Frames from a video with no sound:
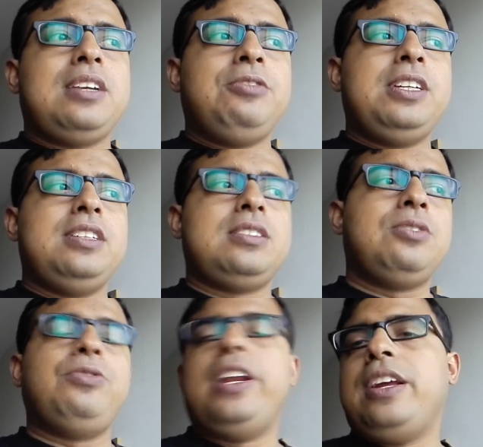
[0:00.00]
and we
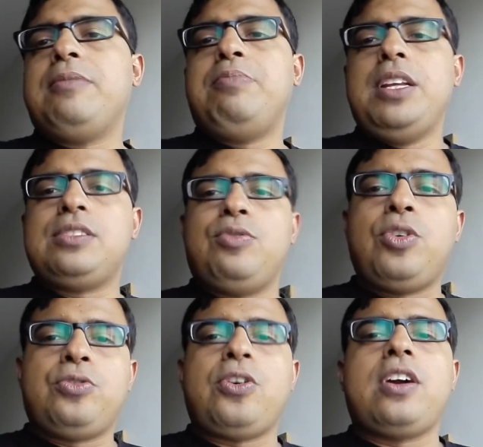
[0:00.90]
deserve winning, please
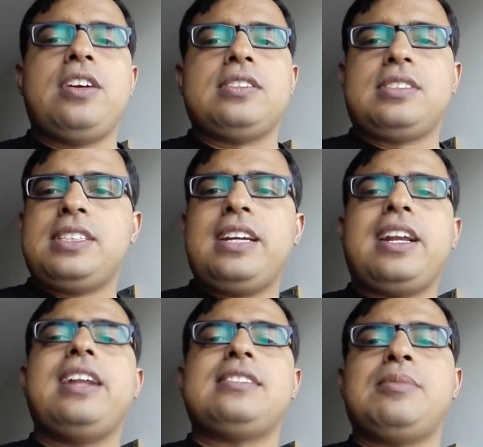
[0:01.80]
vote for us, send
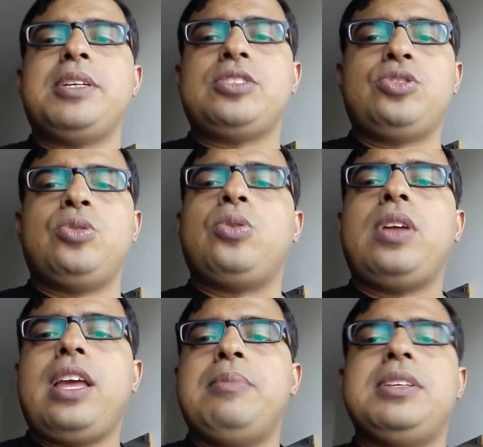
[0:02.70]
an SMS to
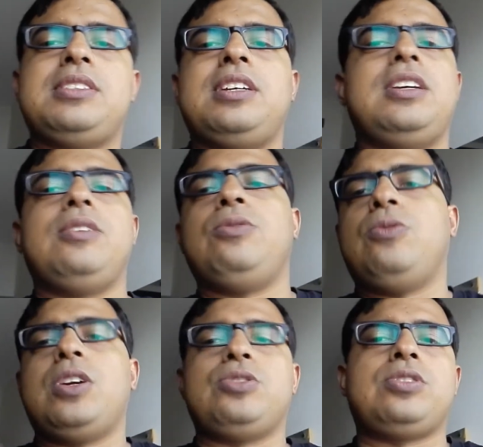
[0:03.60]
ABCD
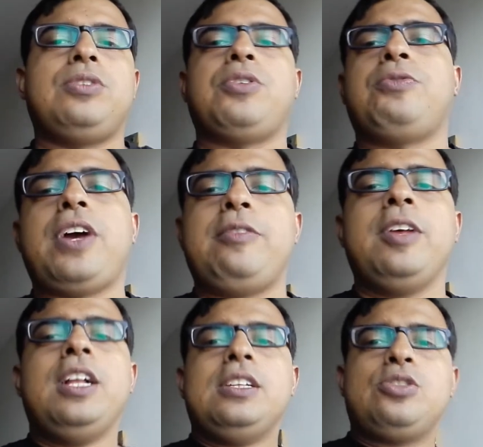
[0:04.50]
1 2 3 4
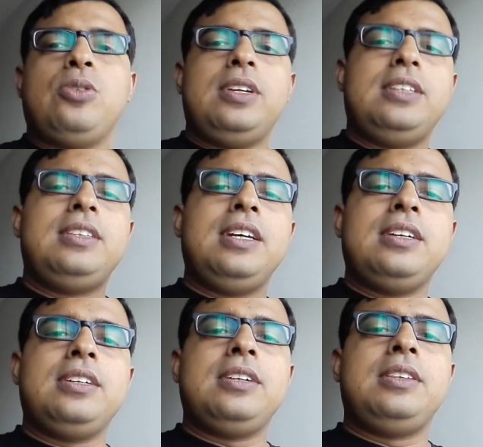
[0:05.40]
5. So
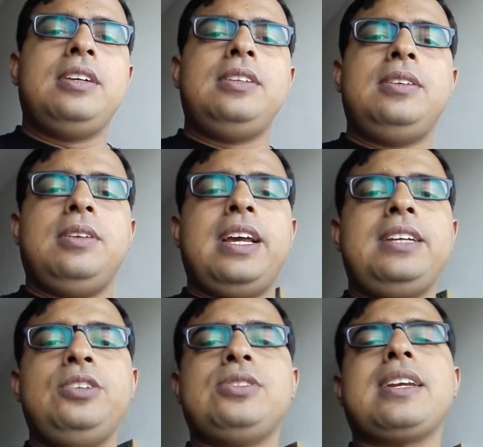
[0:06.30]
the
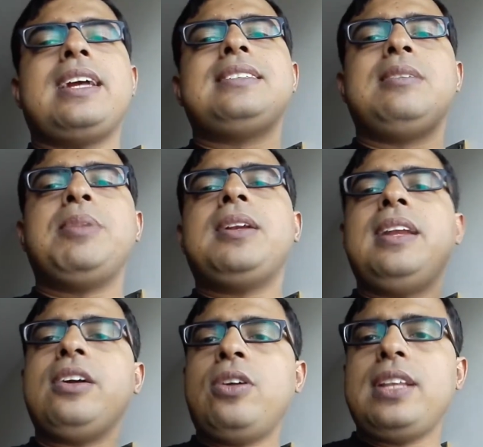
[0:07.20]
end user can simply
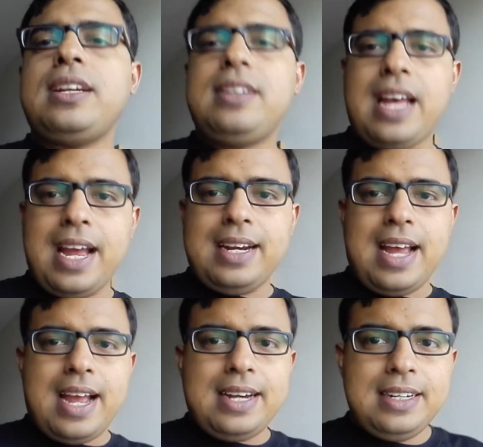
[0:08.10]
click on that ad
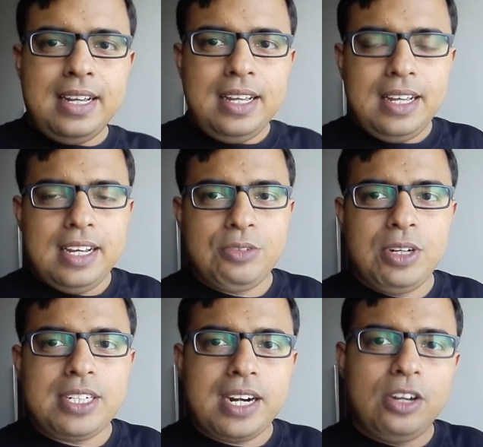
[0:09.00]
and it
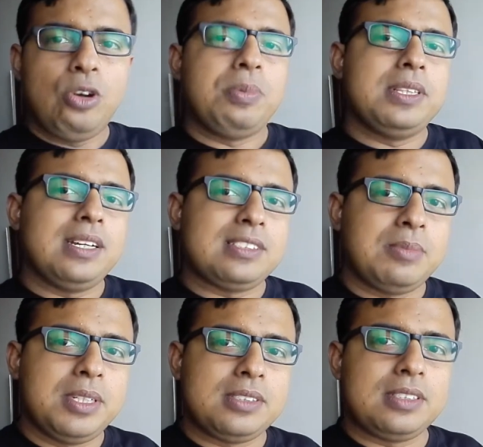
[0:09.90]
will directly open the
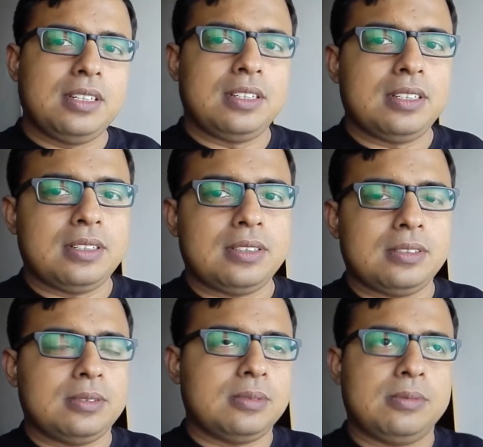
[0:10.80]

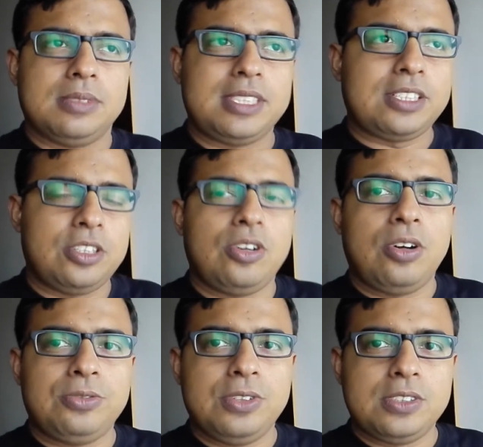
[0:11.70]
SMS section
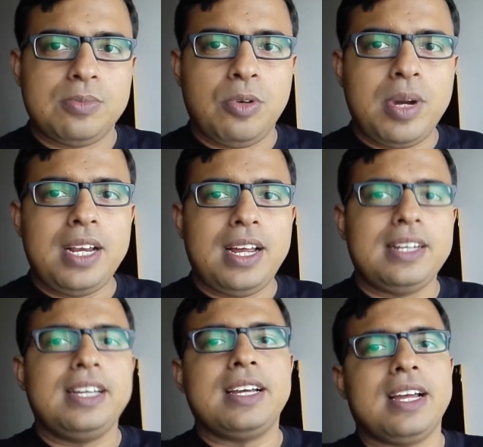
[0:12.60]
of his mobile
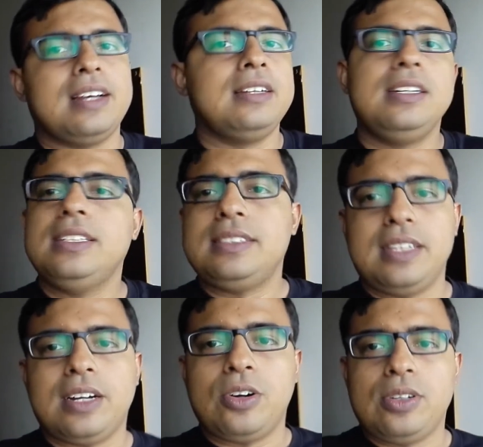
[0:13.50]
and he can
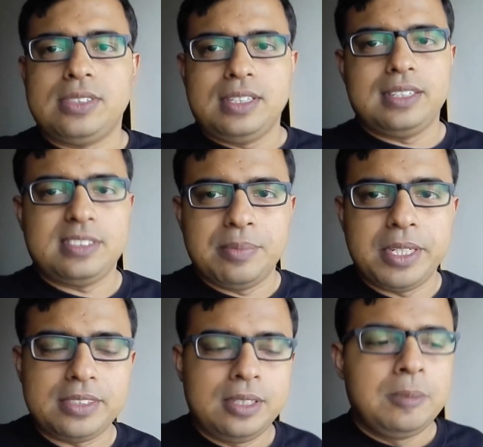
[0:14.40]
send across the
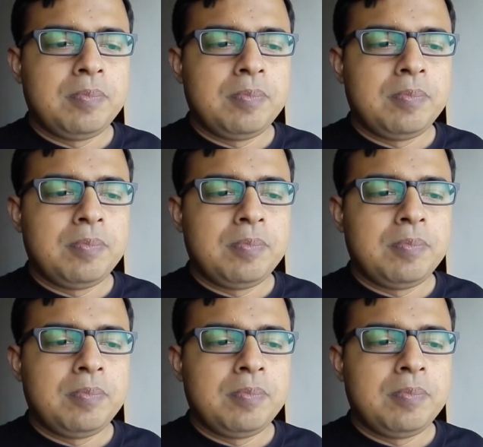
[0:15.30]
SMS.